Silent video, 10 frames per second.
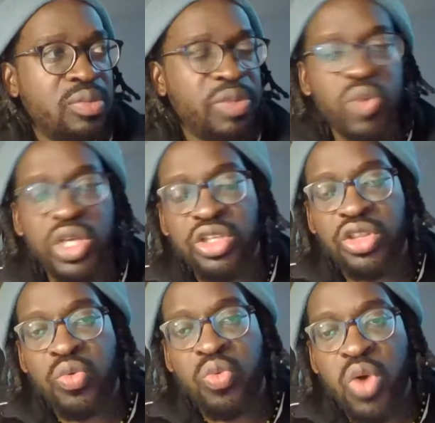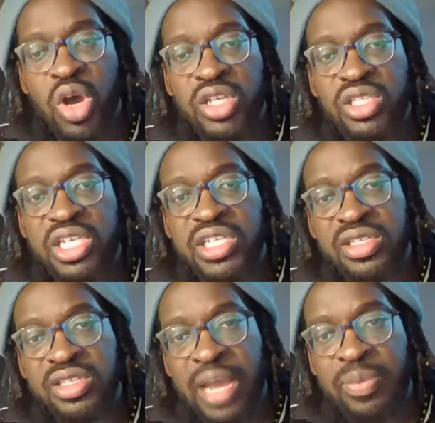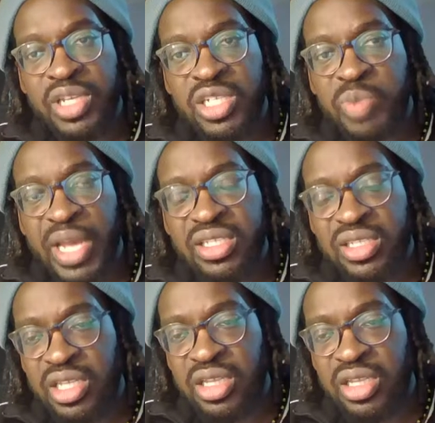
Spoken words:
be one of the worst established batters